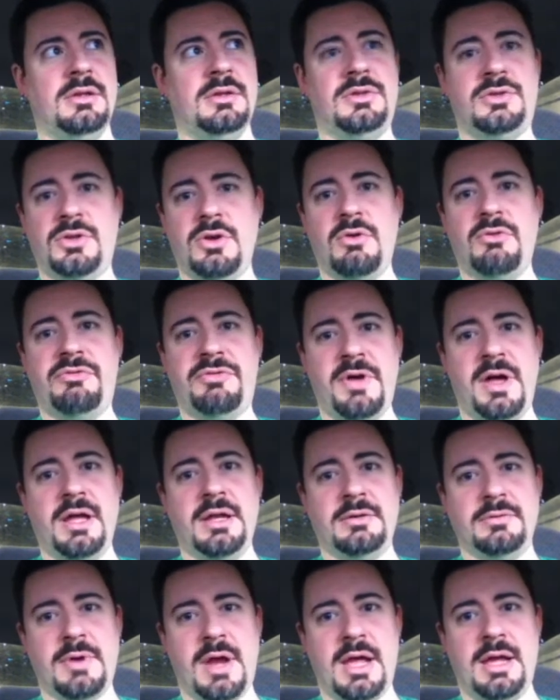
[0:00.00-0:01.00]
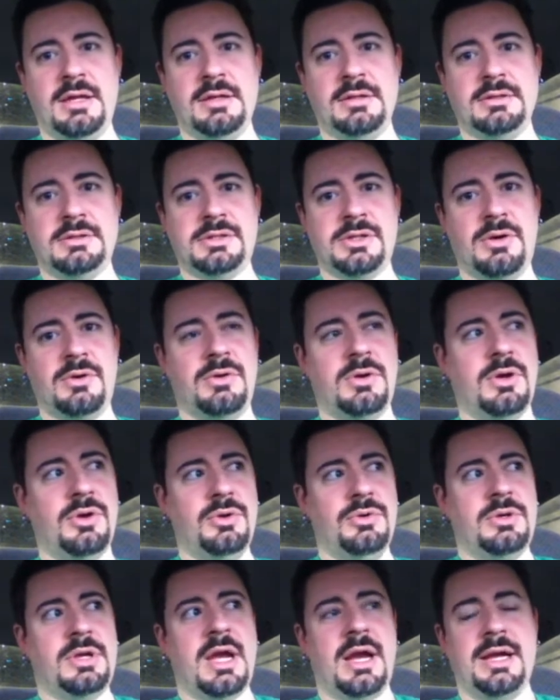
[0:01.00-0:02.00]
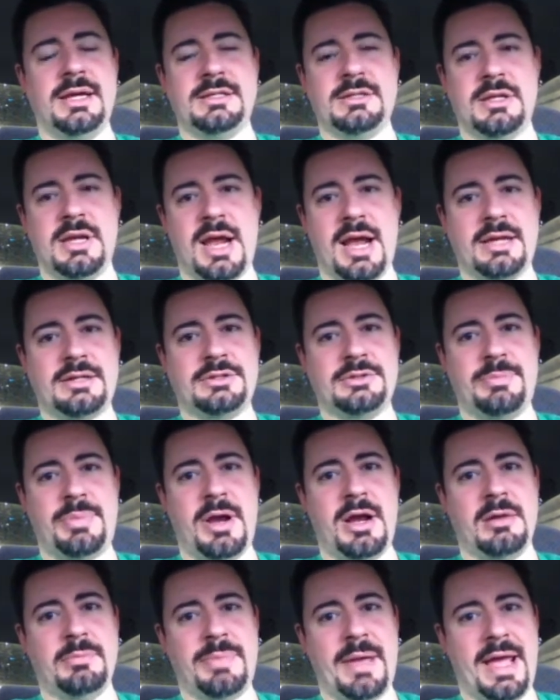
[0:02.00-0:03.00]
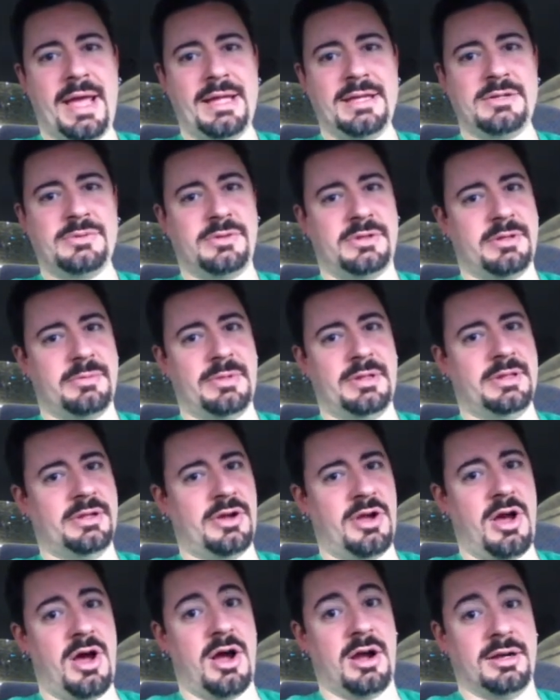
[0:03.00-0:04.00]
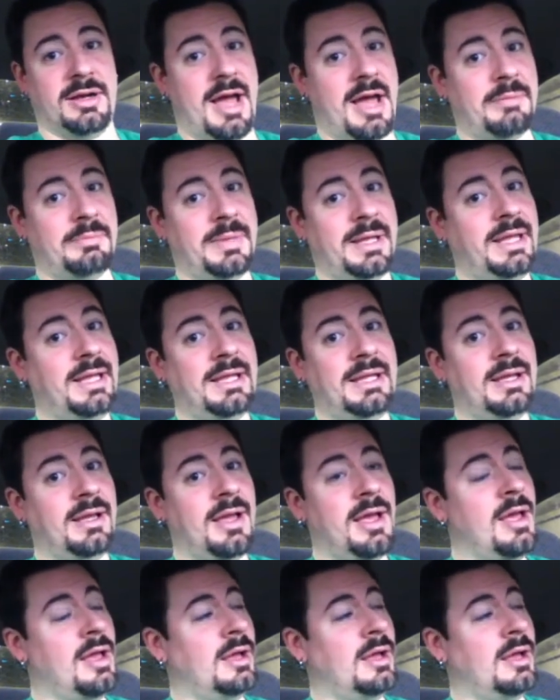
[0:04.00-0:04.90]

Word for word: so fun, right? So who carries an extra pair of pants with them in the car? Not me.